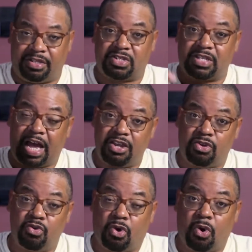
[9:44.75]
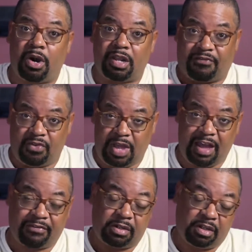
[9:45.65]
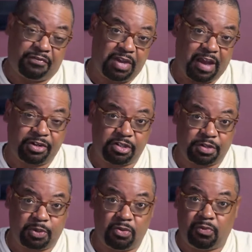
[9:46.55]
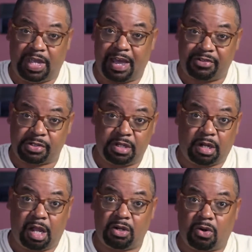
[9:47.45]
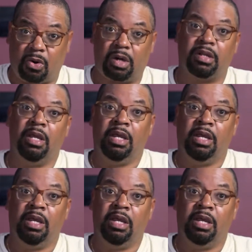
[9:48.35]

This is how you do court. If you have a dispute, we have this thing called a court.